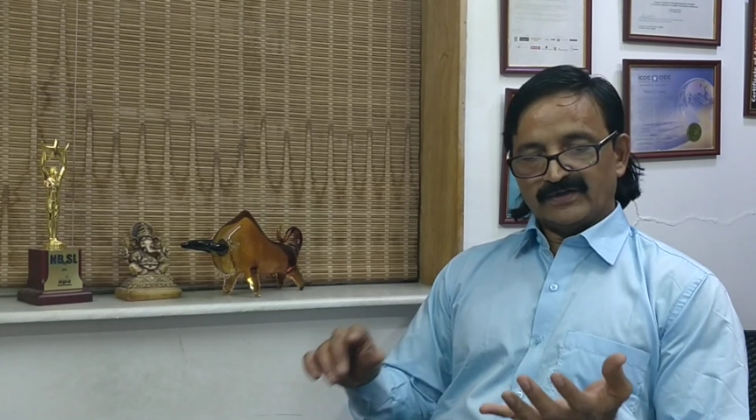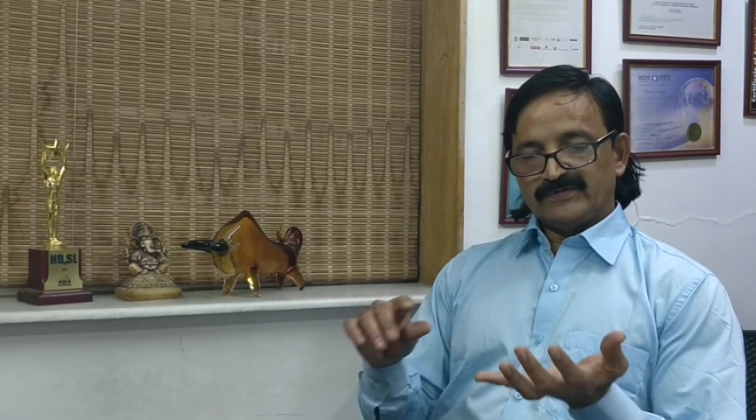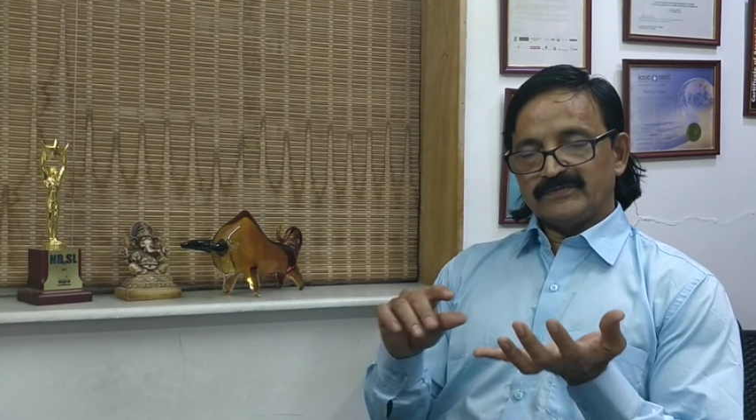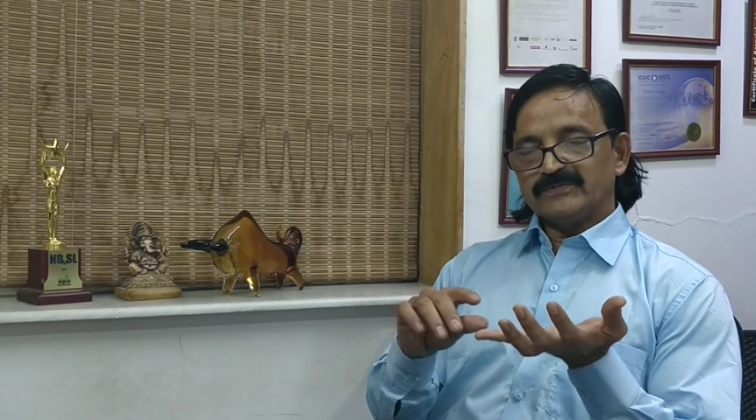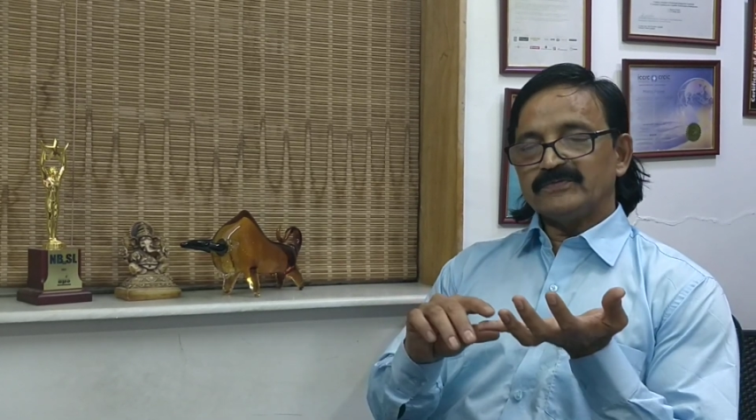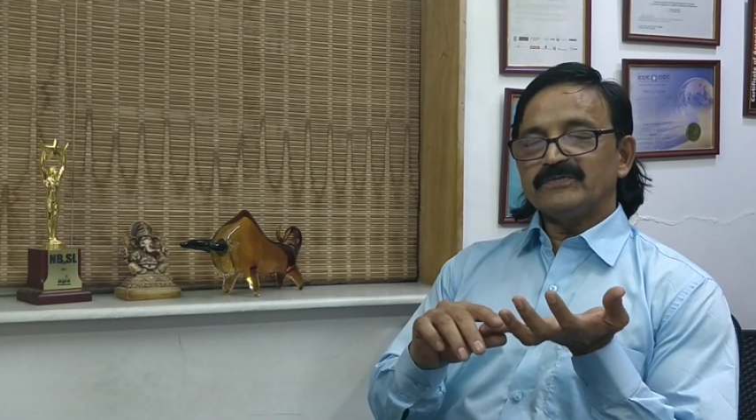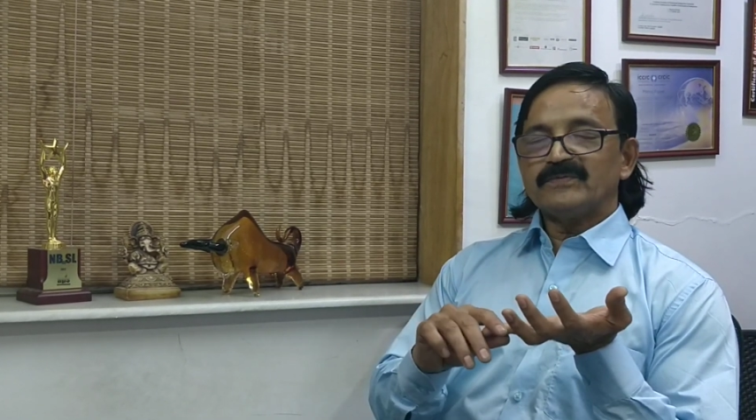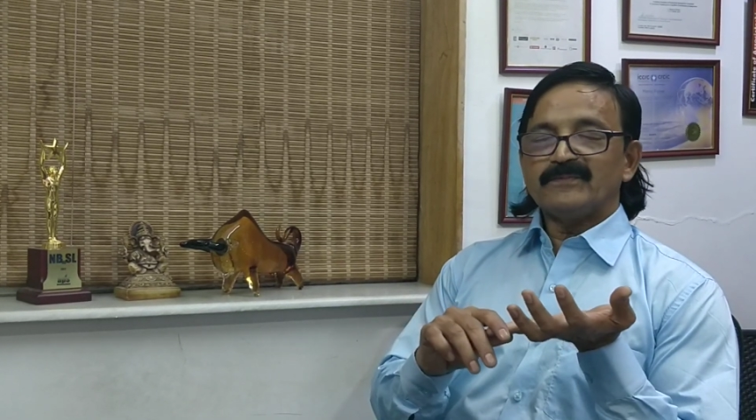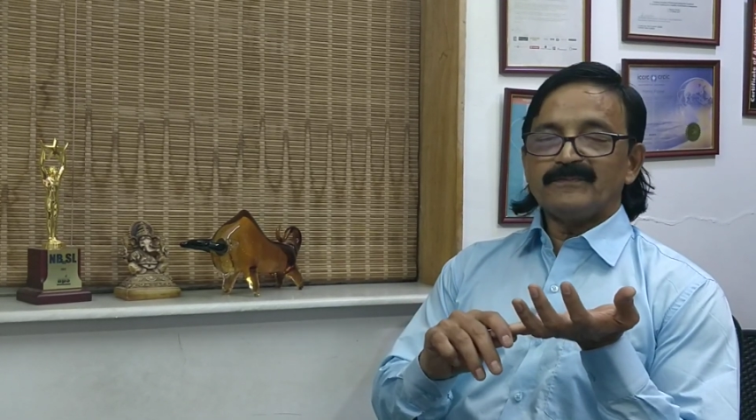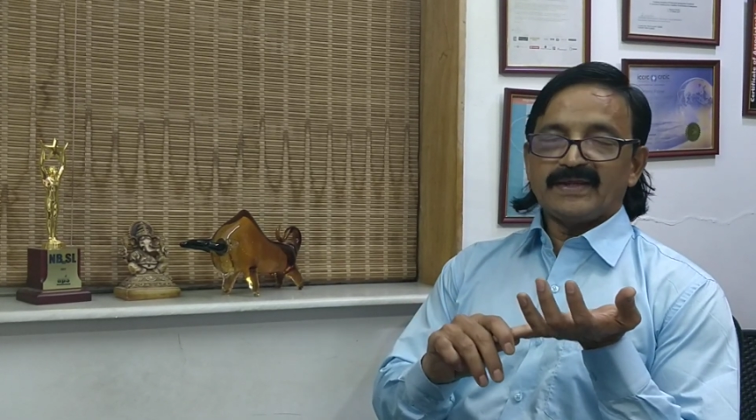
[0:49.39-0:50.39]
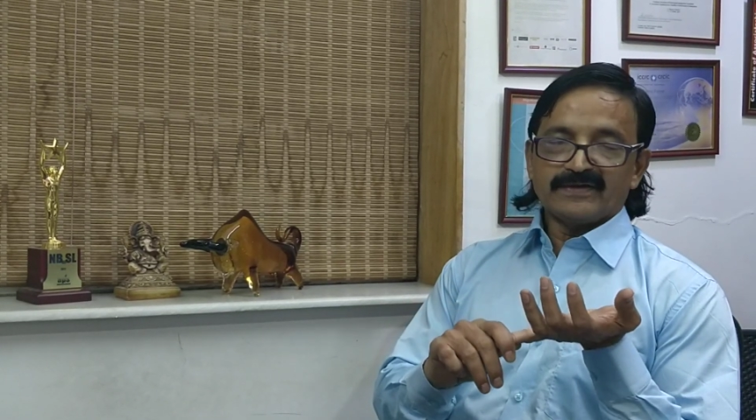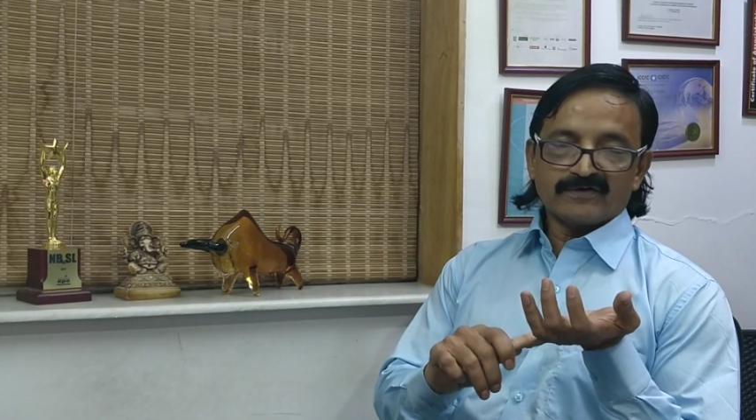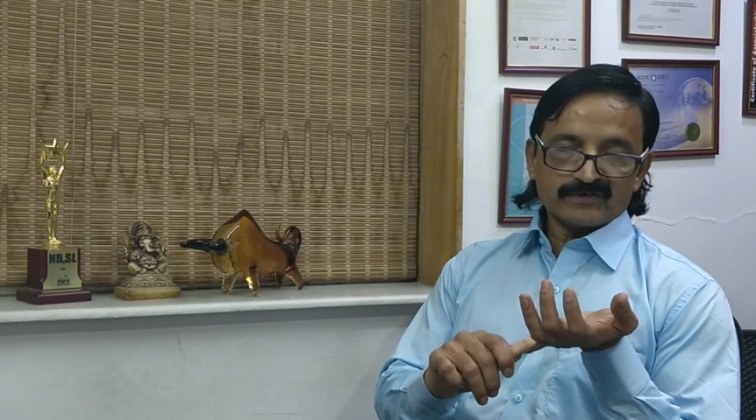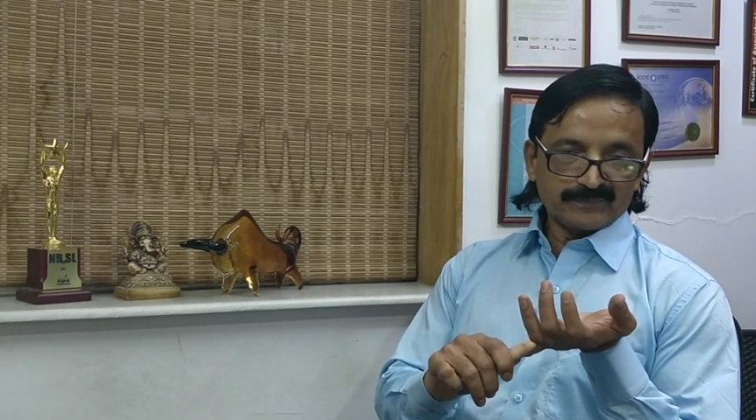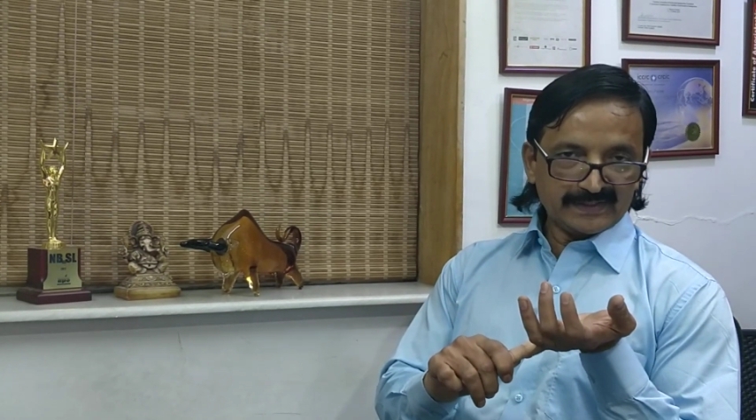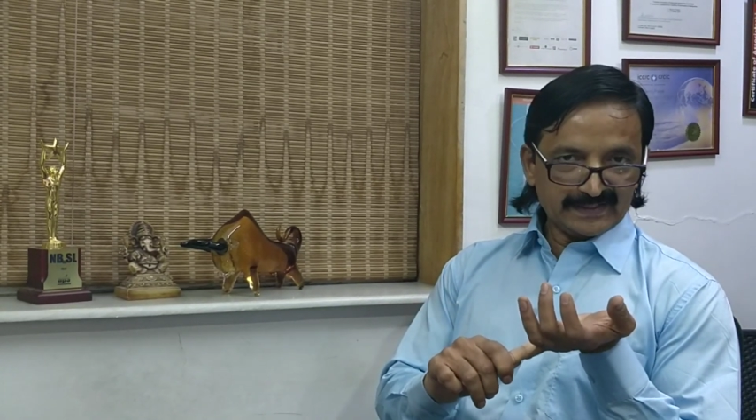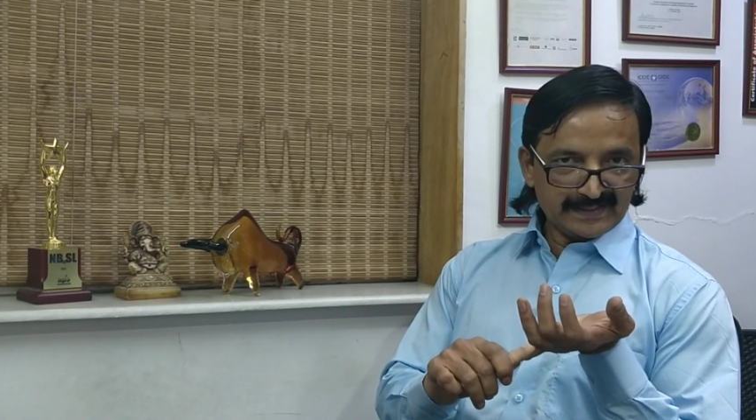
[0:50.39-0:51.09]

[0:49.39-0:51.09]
you may not be